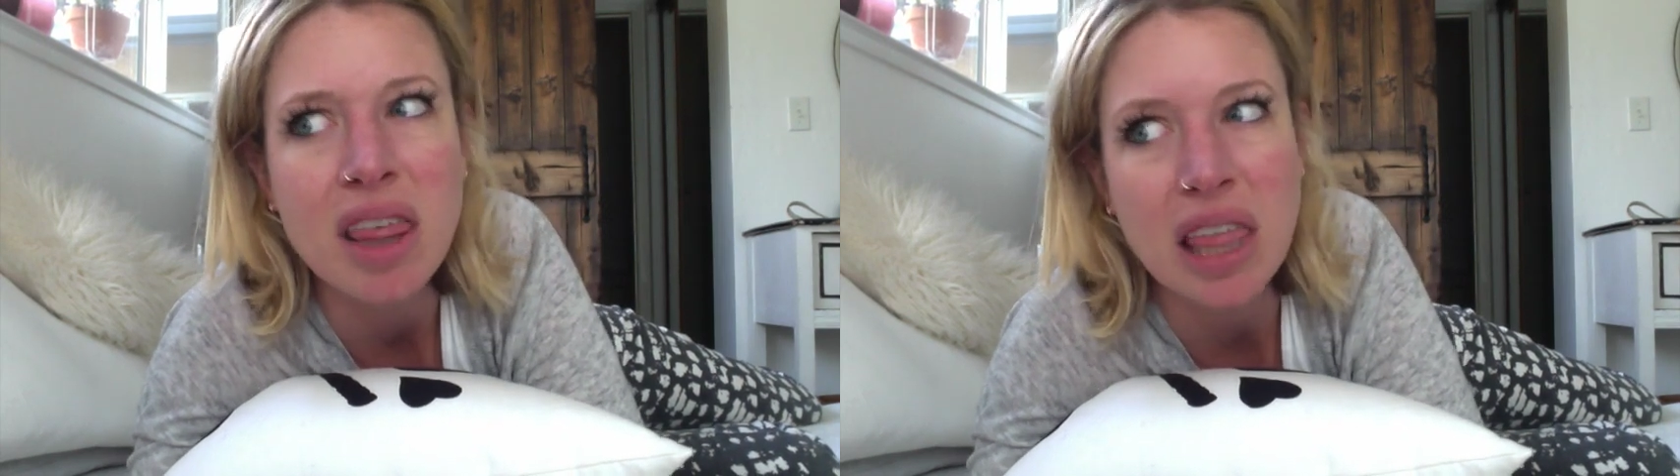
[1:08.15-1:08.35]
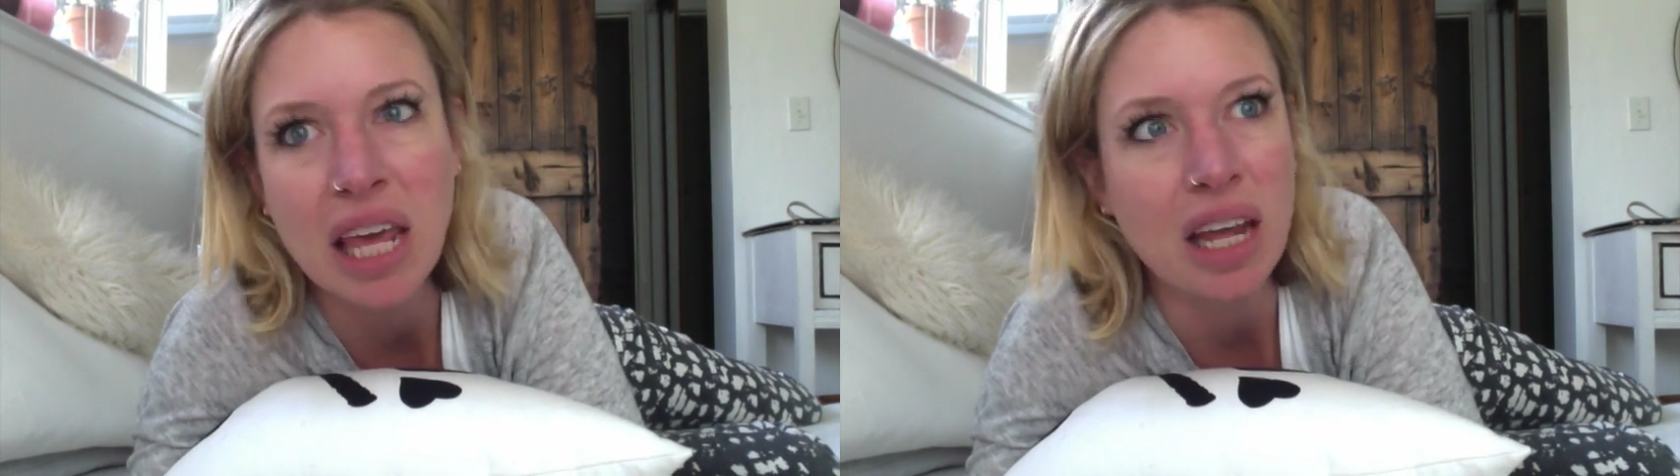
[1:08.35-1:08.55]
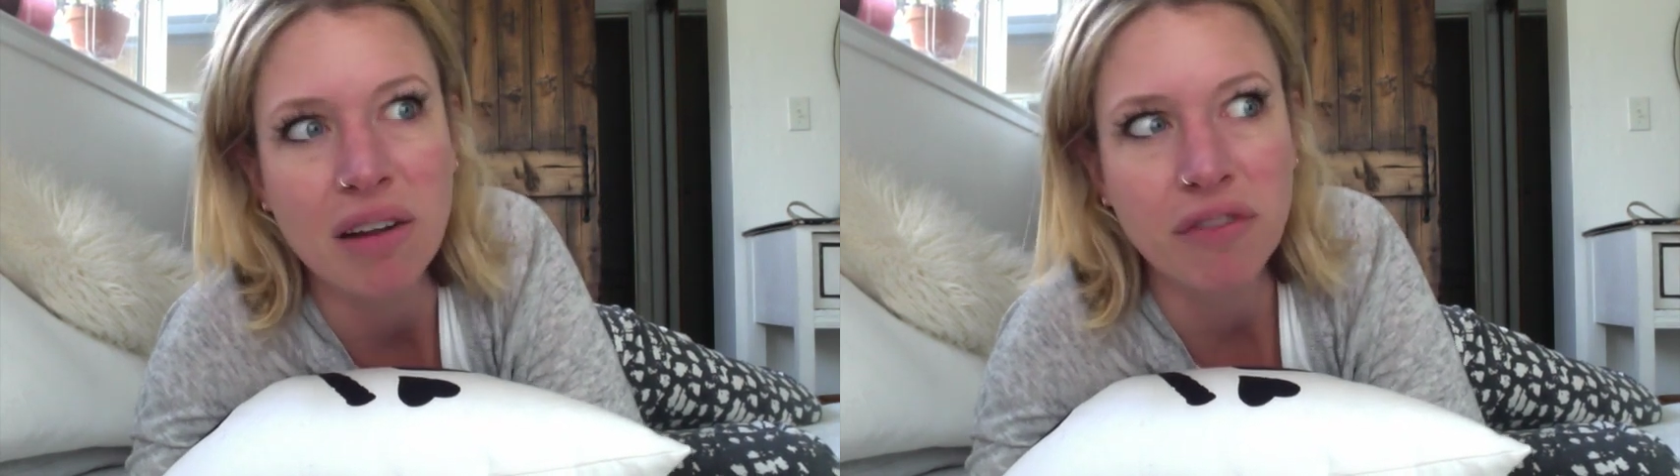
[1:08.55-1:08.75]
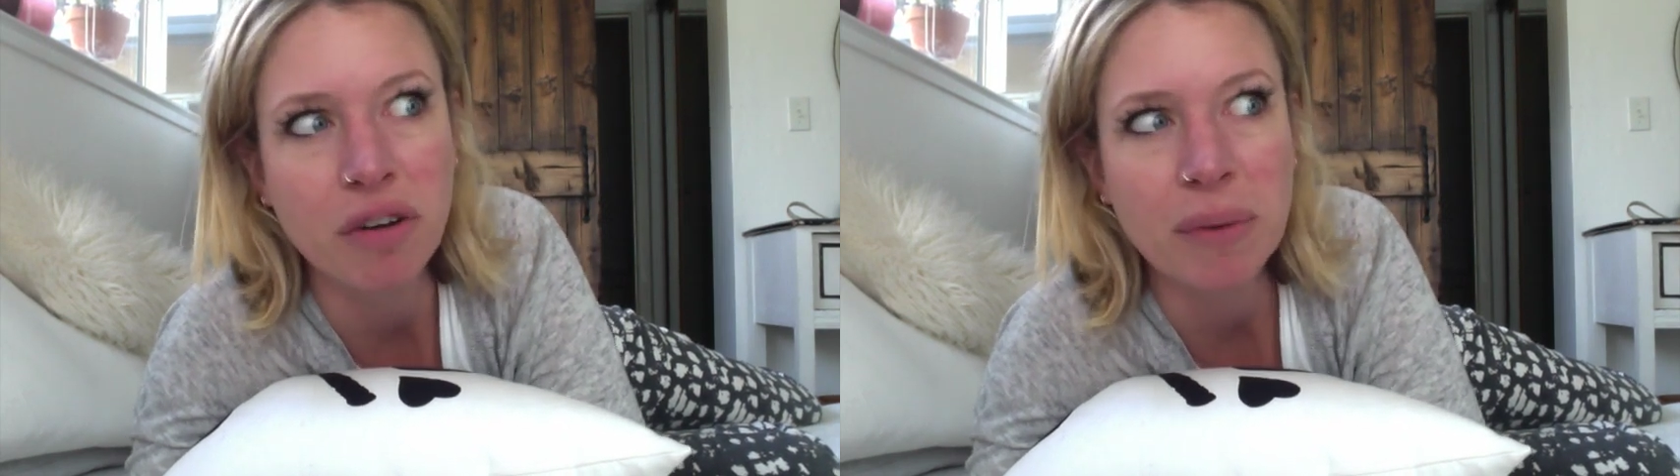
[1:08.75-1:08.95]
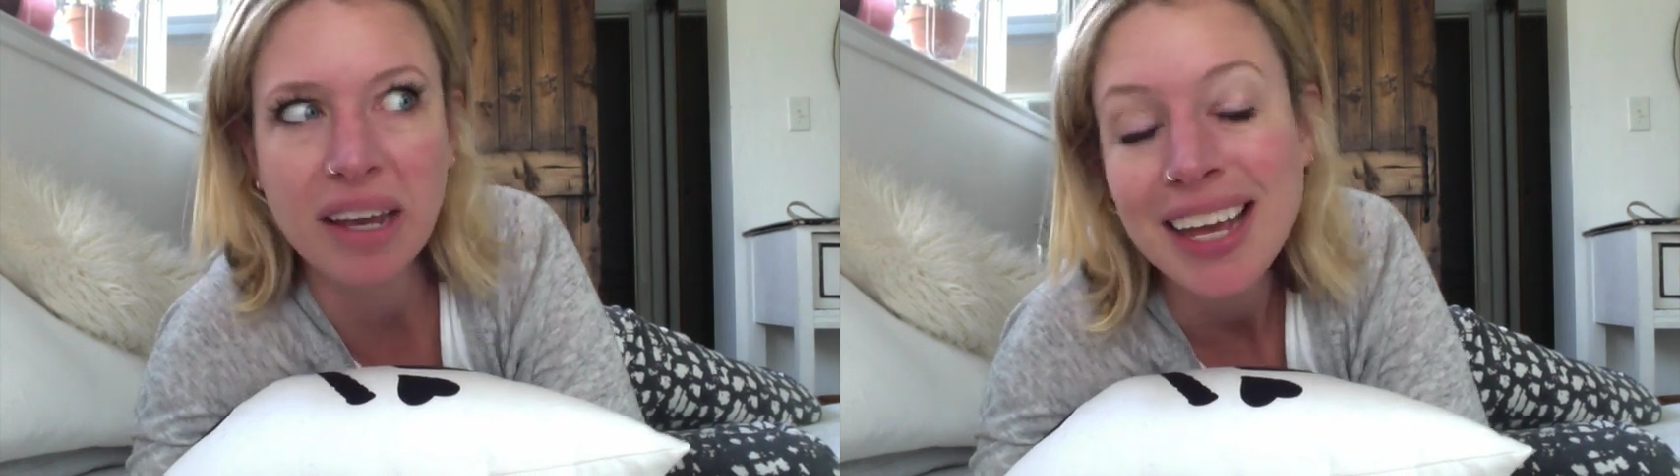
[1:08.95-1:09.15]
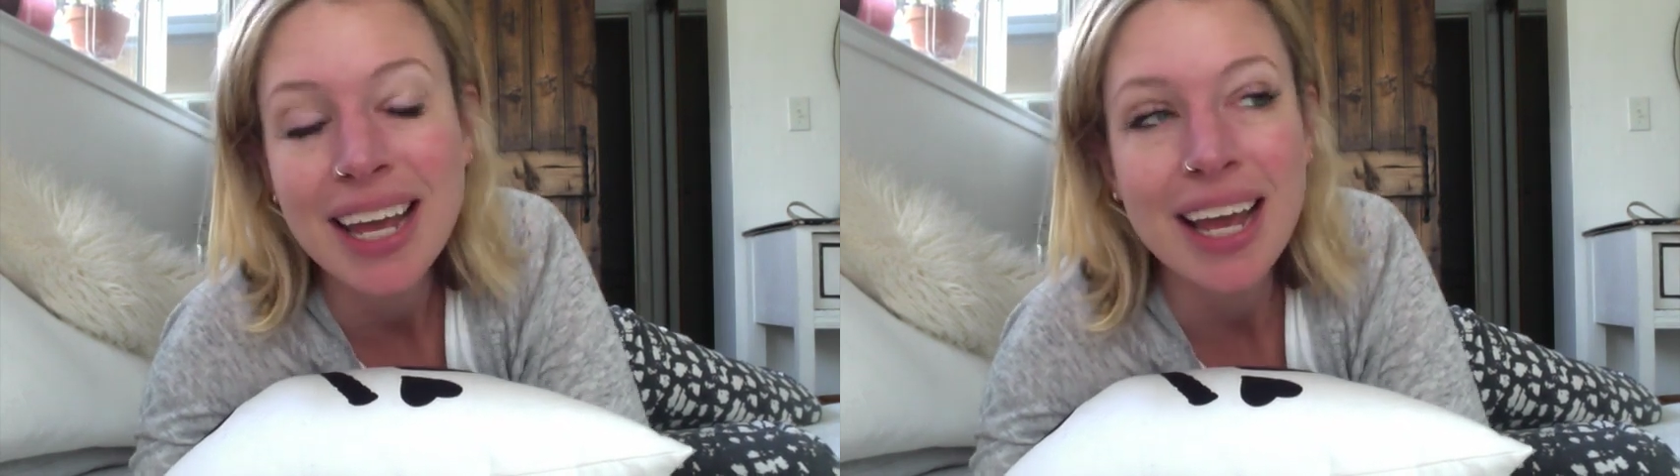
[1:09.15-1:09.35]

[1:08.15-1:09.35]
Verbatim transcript: thing for me.